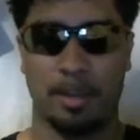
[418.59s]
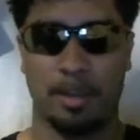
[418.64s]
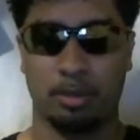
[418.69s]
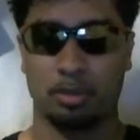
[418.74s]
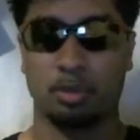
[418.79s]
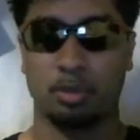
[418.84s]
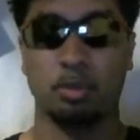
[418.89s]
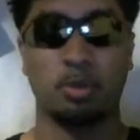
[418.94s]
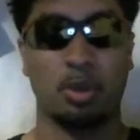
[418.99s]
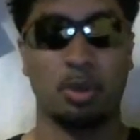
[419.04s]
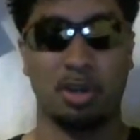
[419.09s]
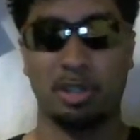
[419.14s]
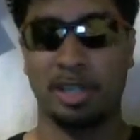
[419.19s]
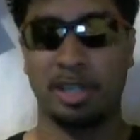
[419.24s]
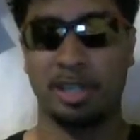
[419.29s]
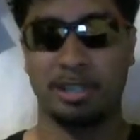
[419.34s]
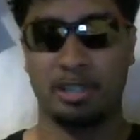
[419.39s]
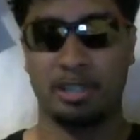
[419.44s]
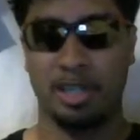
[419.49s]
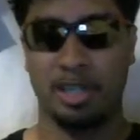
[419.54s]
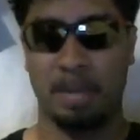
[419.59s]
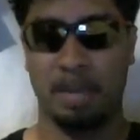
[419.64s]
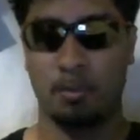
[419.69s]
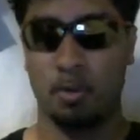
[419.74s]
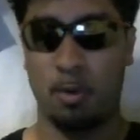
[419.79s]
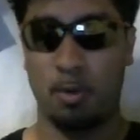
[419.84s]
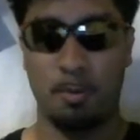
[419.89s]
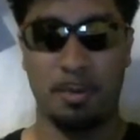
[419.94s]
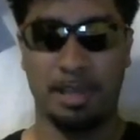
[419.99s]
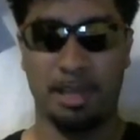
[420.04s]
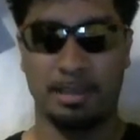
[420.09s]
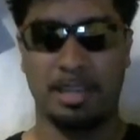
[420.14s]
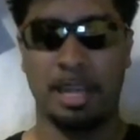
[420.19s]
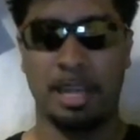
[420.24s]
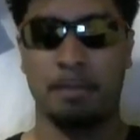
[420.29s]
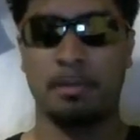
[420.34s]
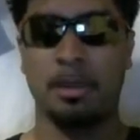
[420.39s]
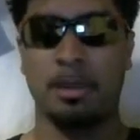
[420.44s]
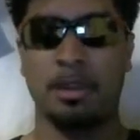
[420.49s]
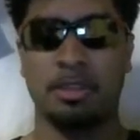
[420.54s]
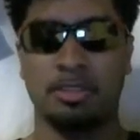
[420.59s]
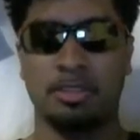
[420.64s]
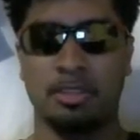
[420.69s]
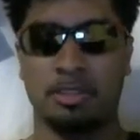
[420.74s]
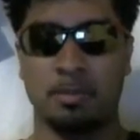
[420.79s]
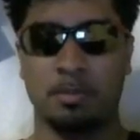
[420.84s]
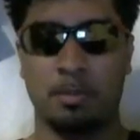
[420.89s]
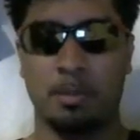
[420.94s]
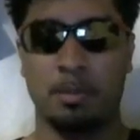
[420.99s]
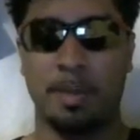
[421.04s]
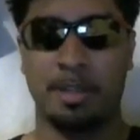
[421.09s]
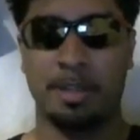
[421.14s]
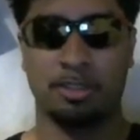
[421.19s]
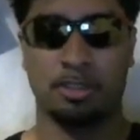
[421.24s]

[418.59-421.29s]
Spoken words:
out too early into the game or mid game. Just make